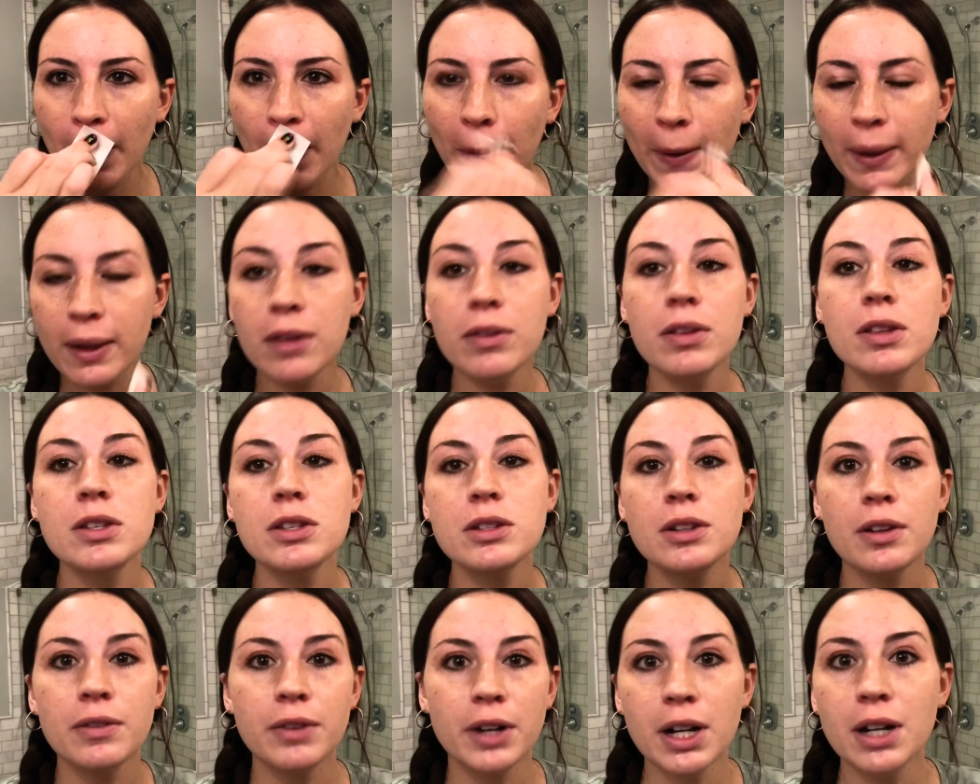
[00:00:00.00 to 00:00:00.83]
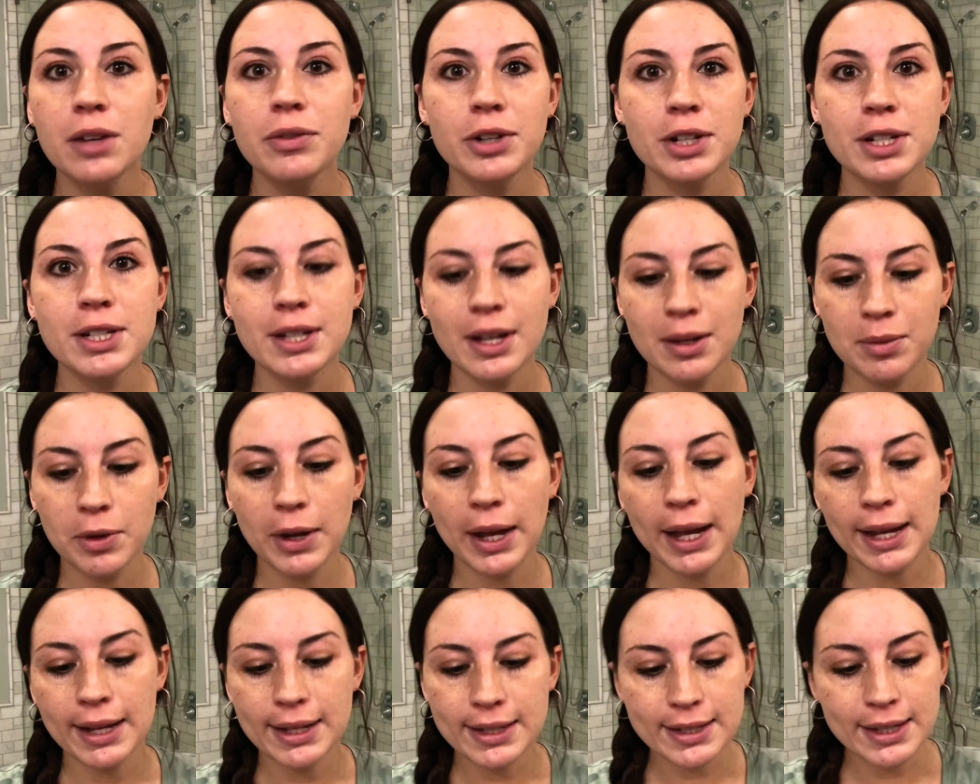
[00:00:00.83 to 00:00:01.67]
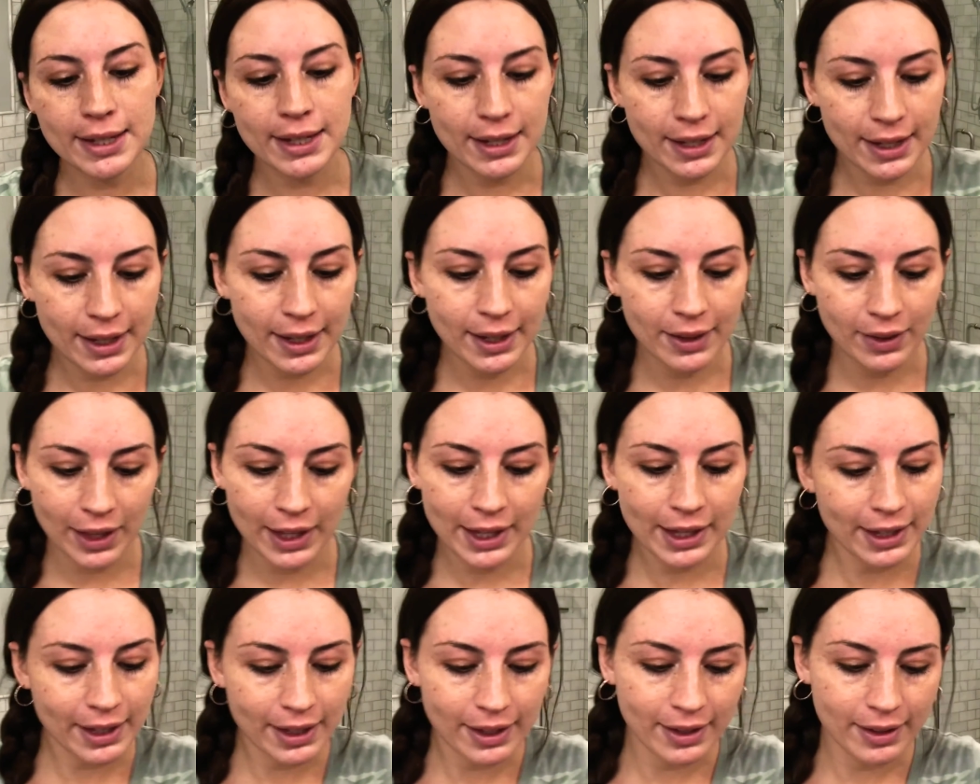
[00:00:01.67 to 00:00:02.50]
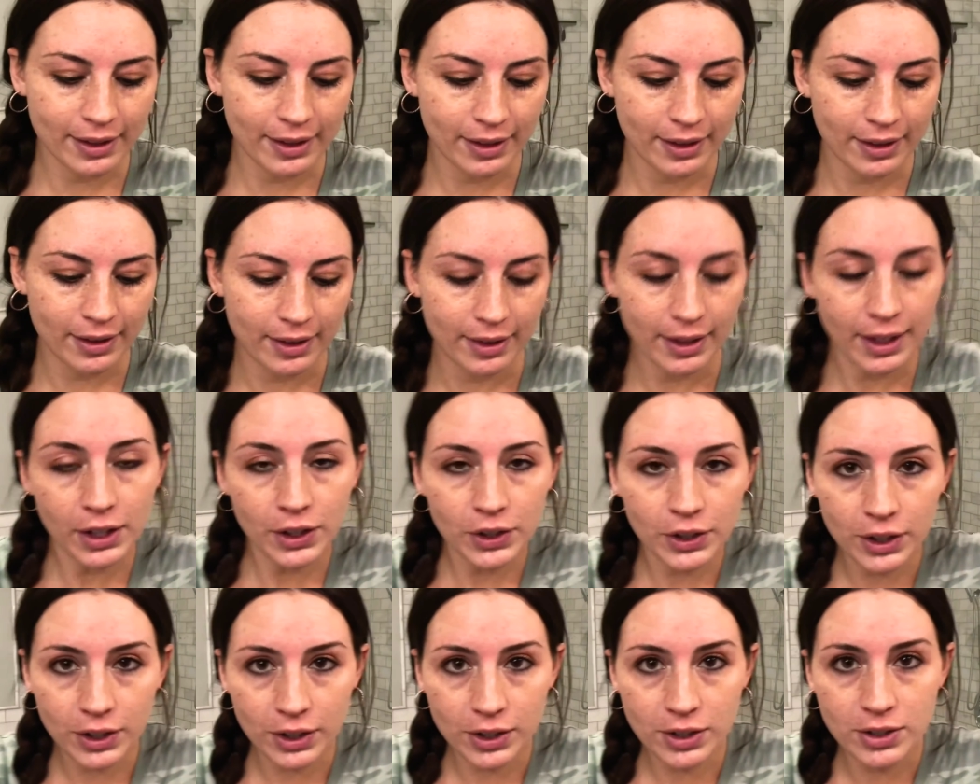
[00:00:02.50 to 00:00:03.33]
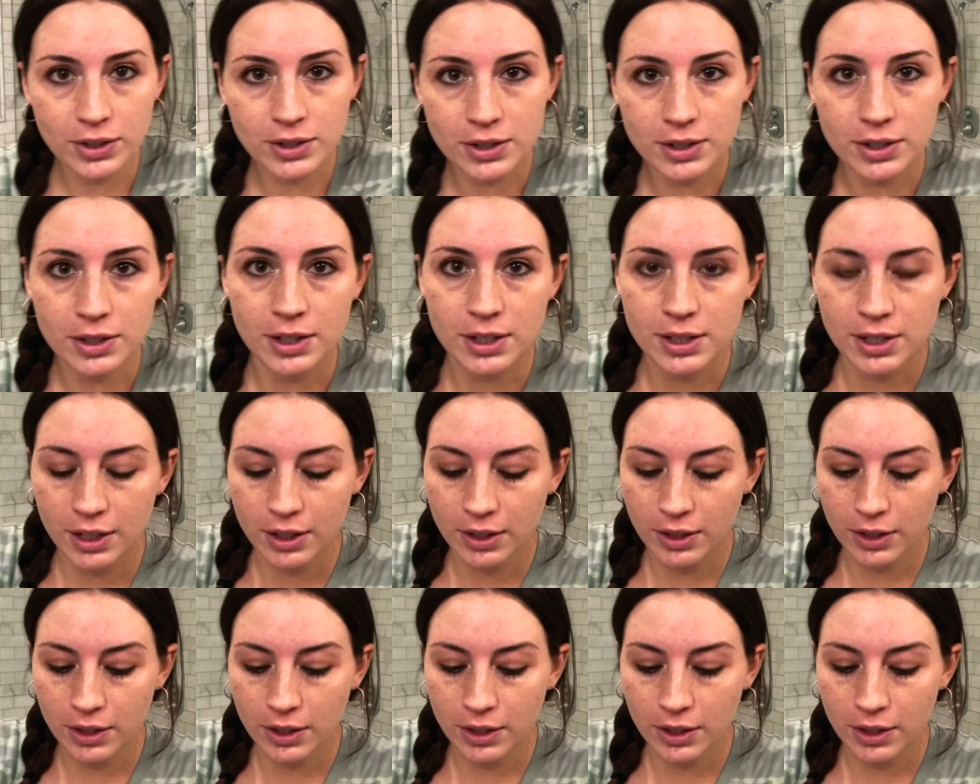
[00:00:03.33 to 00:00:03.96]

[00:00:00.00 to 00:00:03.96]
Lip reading: if this is your very first time waxing, like it hurts, it's gonna